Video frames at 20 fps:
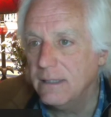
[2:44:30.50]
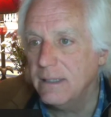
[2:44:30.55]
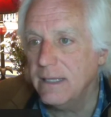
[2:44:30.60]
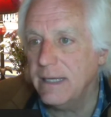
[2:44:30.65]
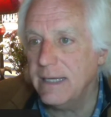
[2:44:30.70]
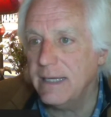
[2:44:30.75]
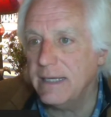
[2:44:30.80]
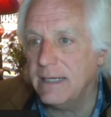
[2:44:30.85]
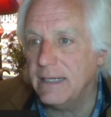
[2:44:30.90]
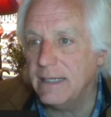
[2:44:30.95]

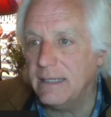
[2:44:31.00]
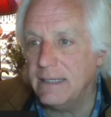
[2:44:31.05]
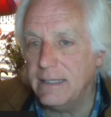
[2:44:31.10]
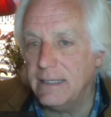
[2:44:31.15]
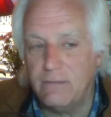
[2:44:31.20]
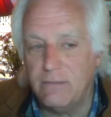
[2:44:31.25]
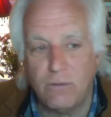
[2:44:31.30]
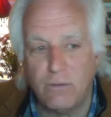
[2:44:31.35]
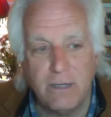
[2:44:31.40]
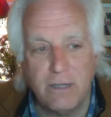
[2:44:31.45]
And uh,
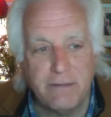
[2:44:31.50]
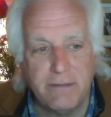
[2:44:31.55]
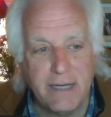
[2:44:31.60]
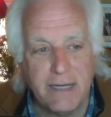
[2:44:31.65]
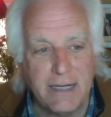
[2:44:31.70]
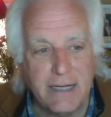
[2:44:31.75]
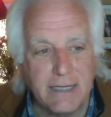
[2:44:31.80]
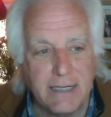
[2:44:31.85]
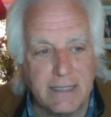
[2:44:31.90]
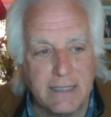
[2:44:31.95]
one thing
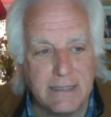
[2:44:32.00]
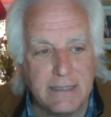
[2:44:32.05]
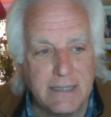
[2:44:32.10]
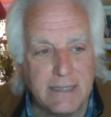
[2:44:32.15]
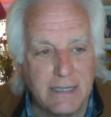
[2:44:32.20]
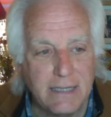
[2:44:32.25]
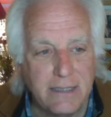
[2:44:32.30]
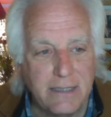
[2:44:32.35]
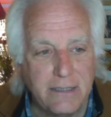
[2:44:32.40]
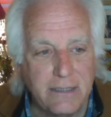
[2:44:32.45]
I can
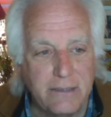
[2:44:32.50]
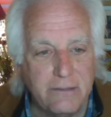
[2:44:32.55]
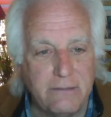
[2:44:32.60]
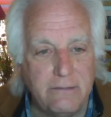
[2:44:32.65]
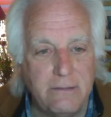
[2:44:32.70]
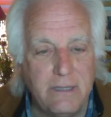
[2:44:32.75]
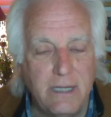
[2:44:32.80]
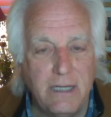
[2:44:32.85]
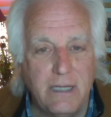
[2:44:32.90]
tell you